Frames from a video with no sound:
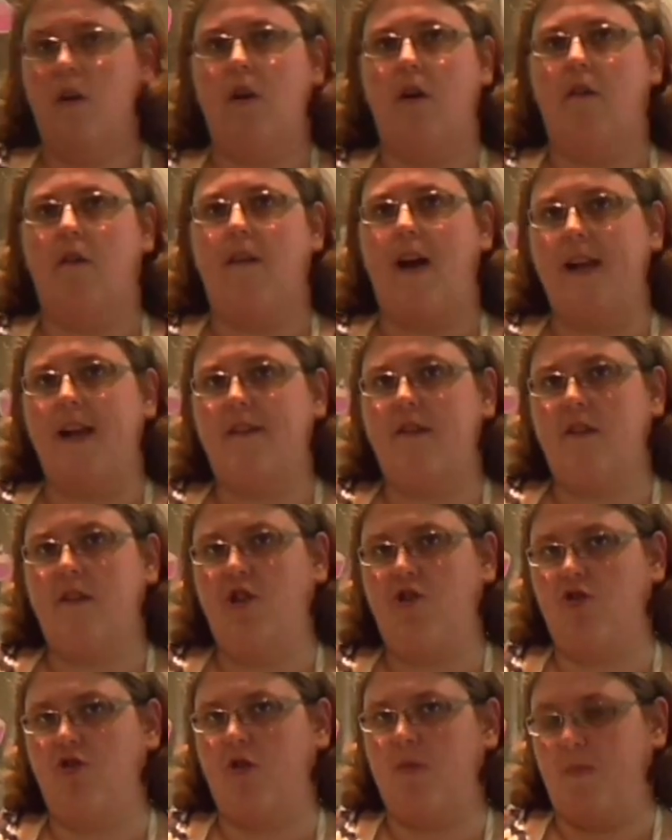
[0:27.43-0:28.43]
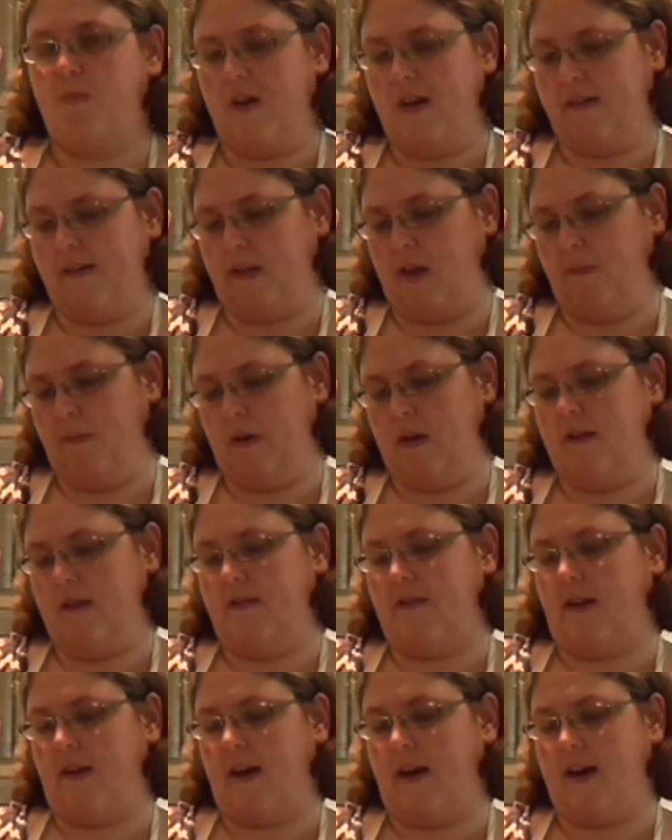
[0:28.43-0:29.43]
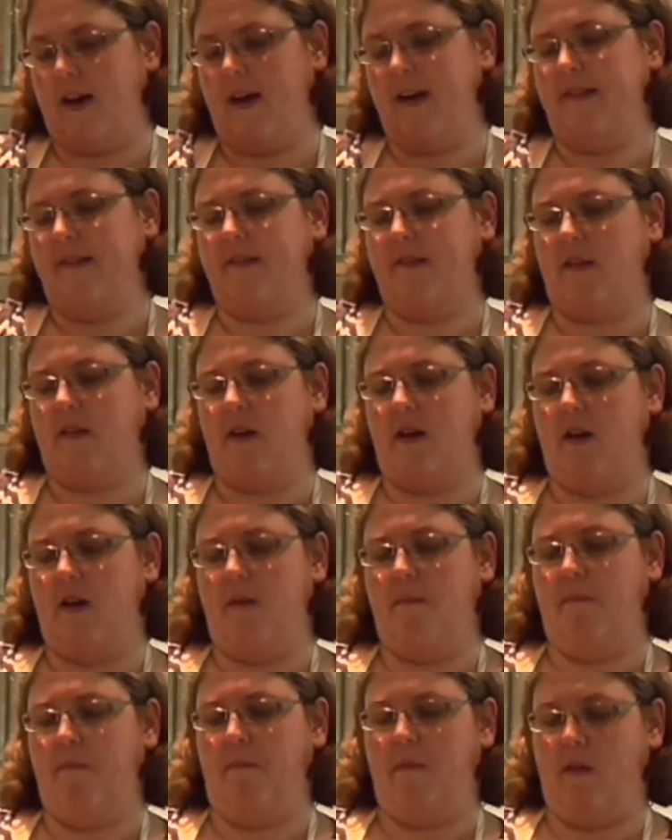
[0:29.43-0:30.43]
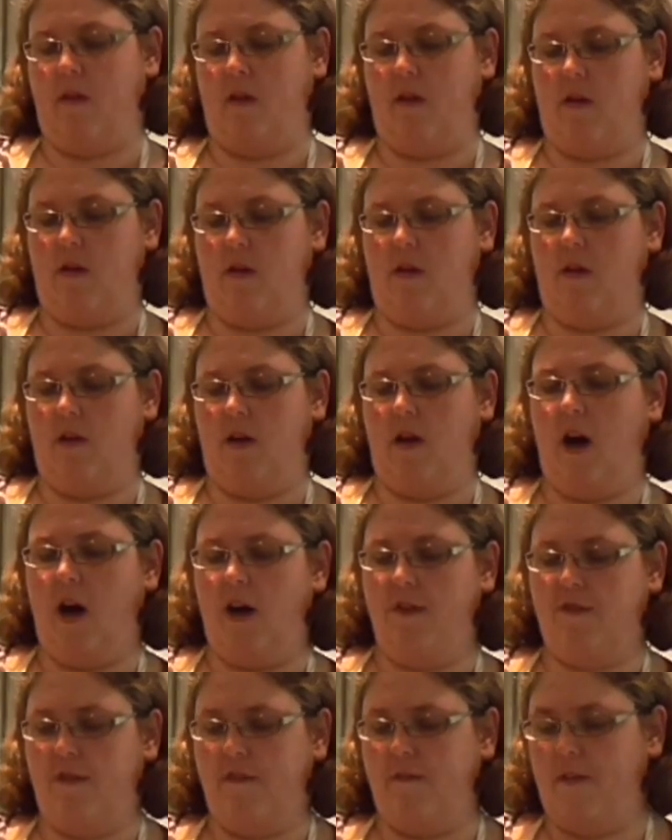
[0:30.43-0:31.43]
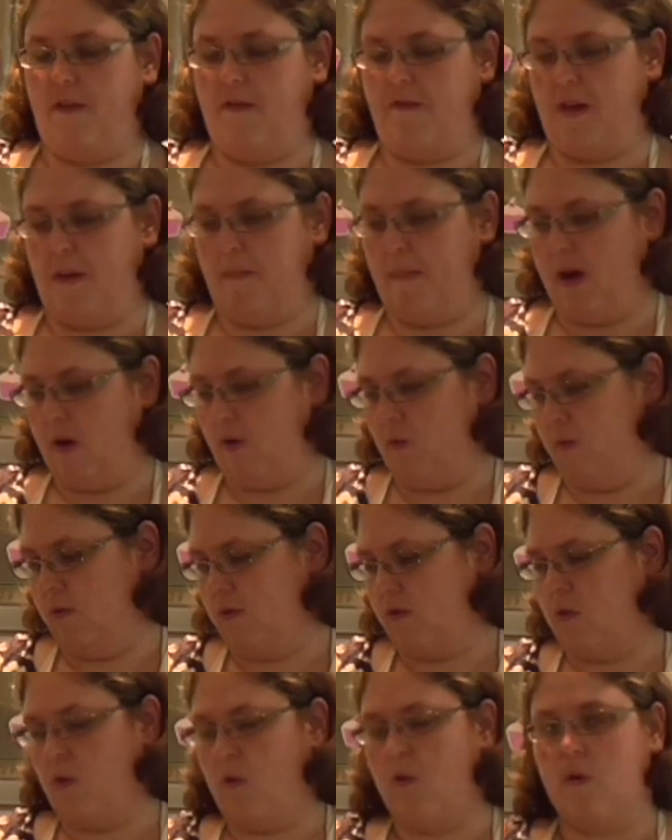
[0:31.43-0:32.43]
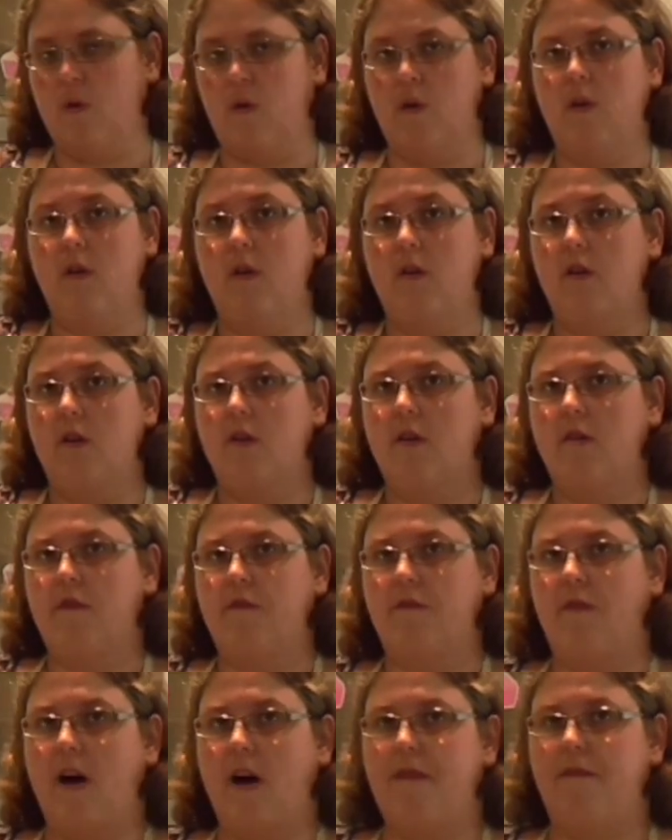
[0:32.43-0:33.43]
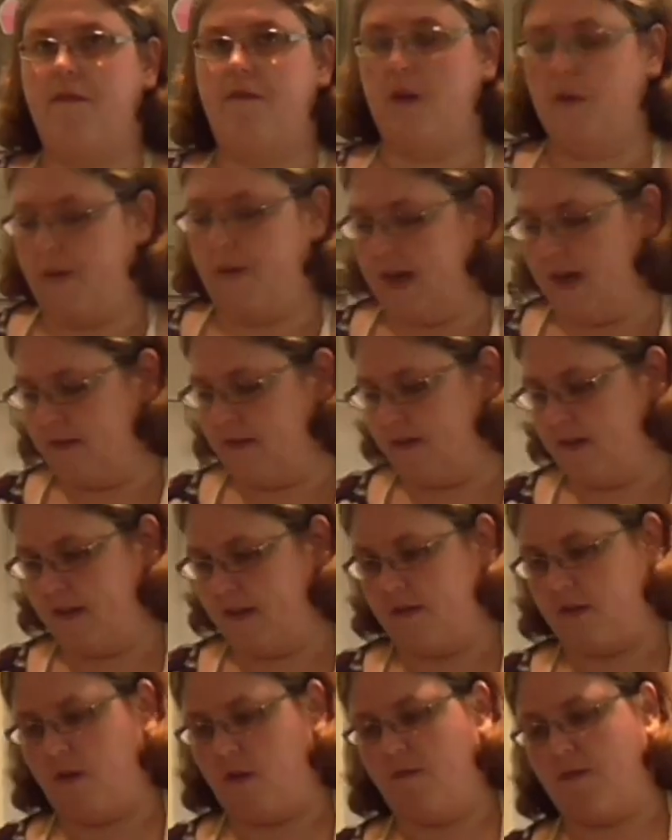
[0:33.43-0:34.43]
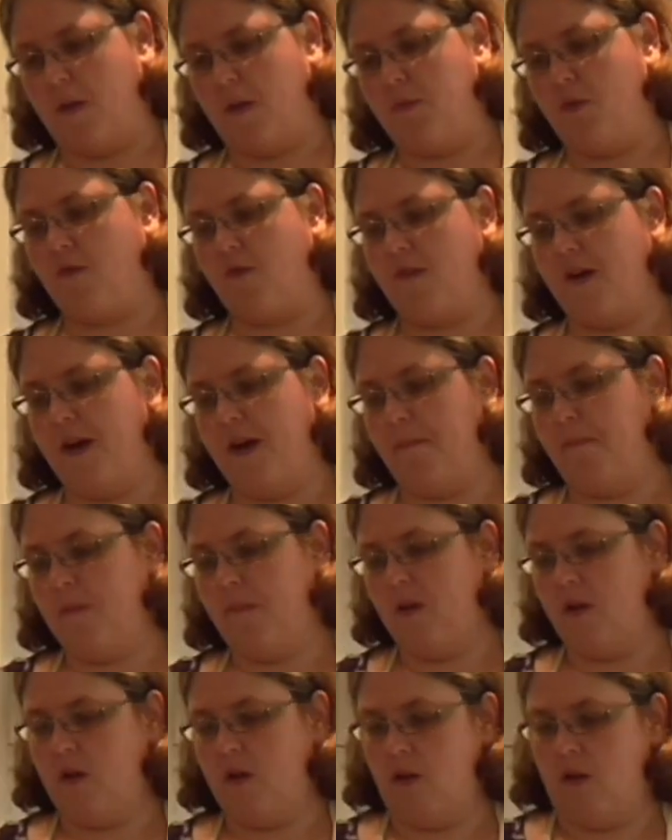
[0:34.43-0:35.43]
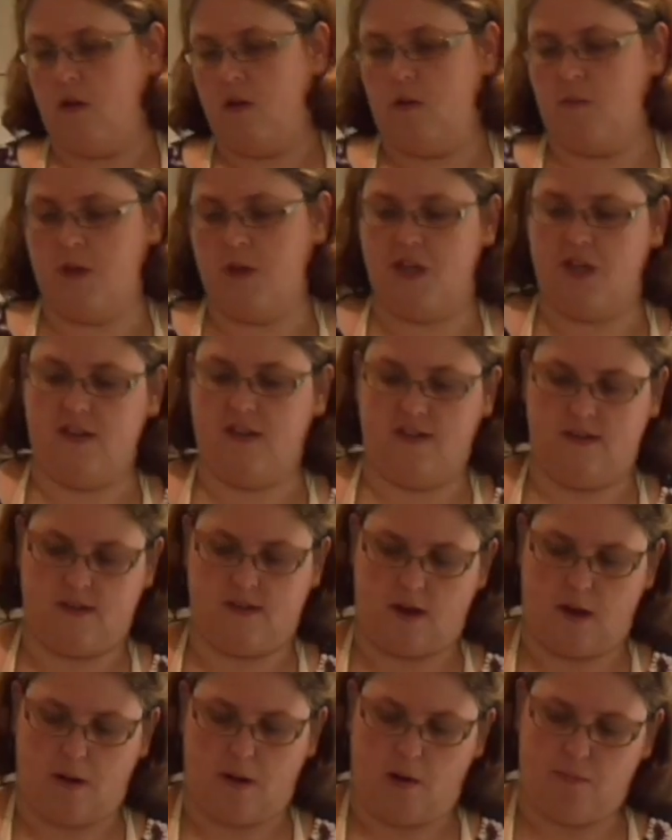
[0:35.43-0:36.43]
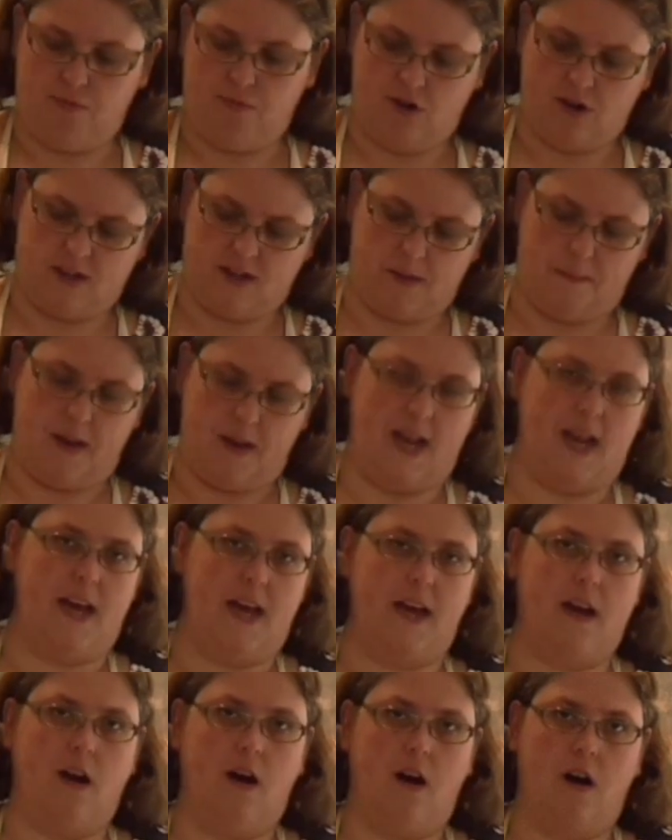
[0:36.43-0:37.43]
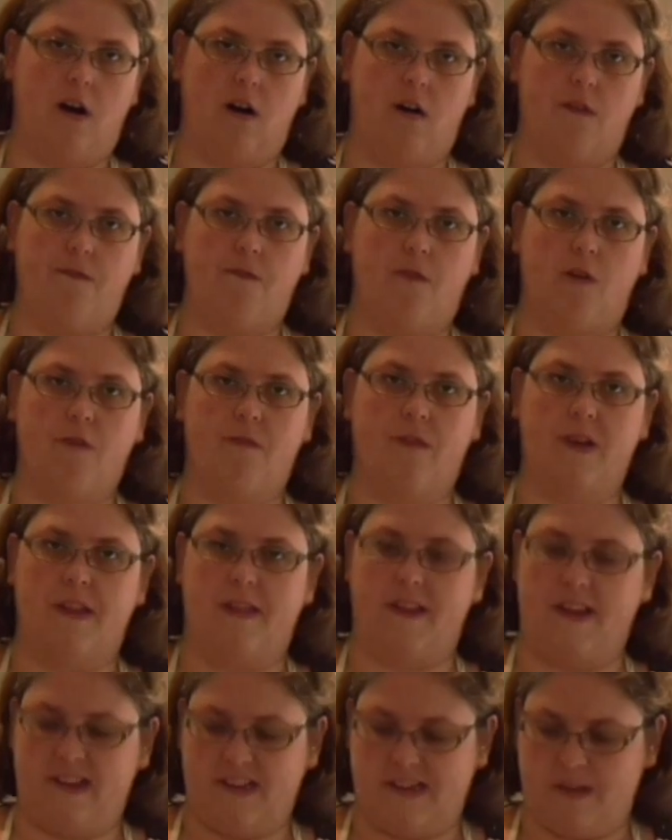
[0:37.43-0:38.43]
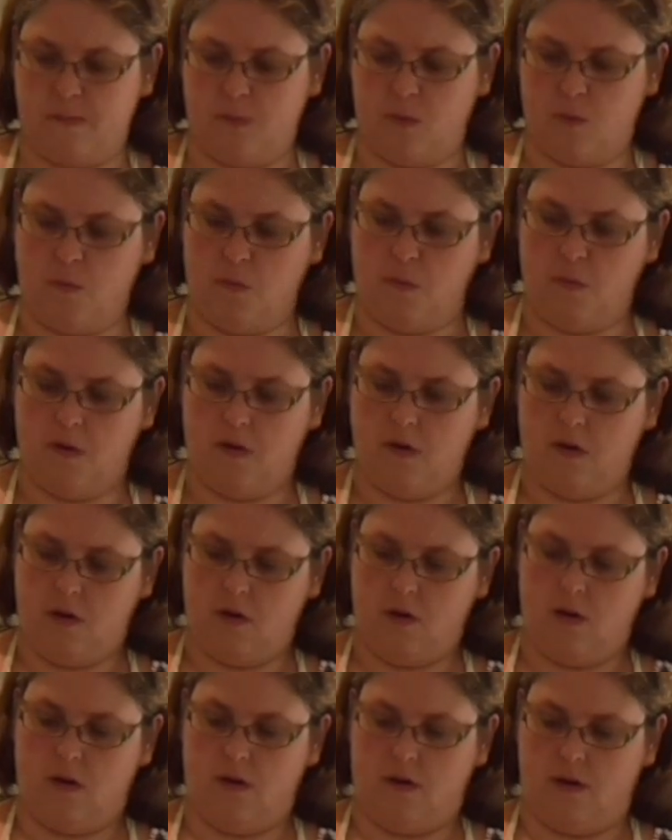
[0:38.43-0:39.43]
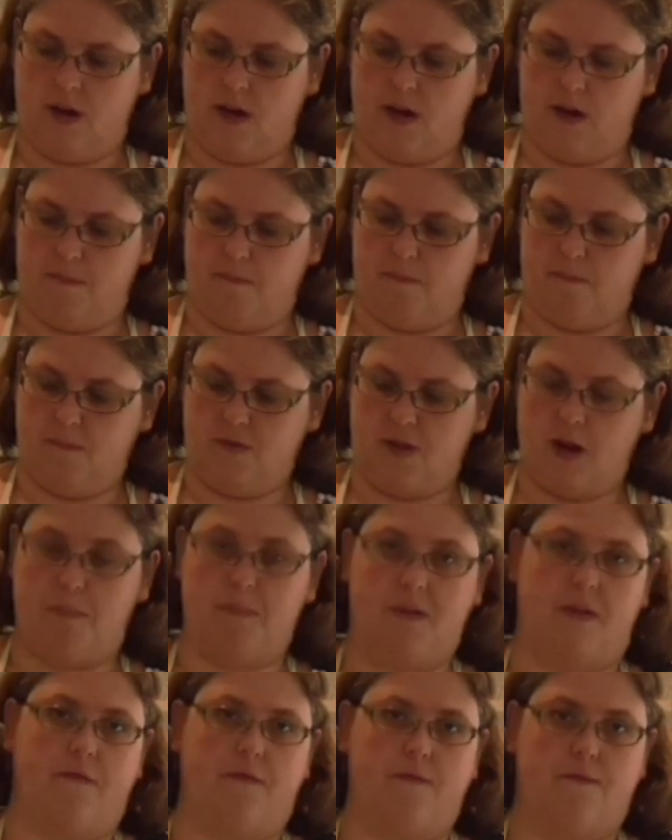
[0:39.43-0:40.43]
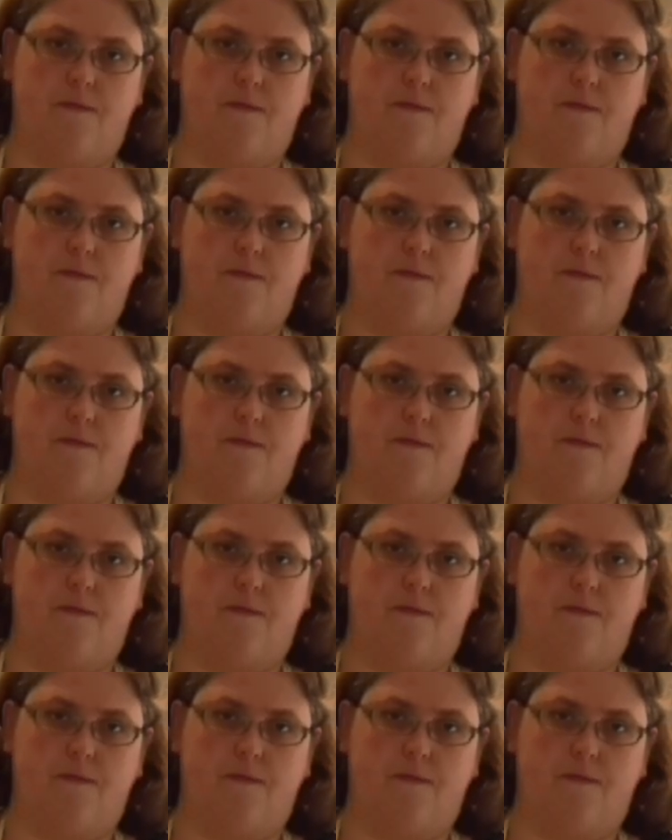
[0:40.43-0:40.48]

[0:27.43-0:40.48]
Right, to the strawberries I'm going to add 150 ml or 5 fluid ounces of double cream, which is approximately half of one of these small tubs of